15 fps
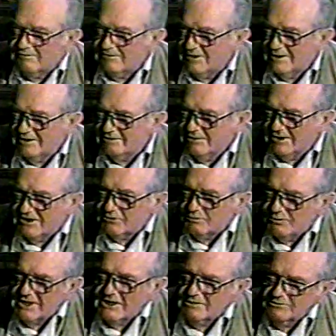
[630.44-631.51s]
in it, Dennis
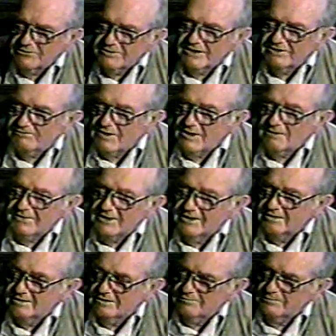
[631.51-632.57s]
Bacon was involved in it,
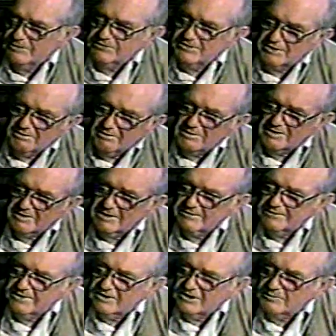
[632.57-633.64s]
and Mr. Clark, I
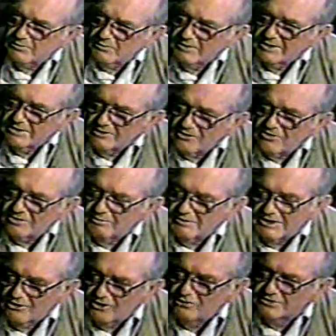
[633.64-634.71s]
think, up around Holcomb, I
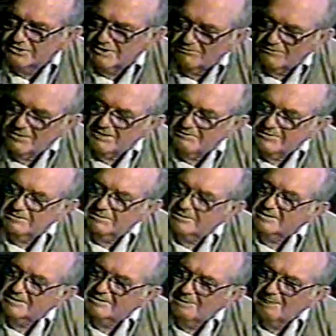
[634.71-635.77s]
know, was involved in the thing.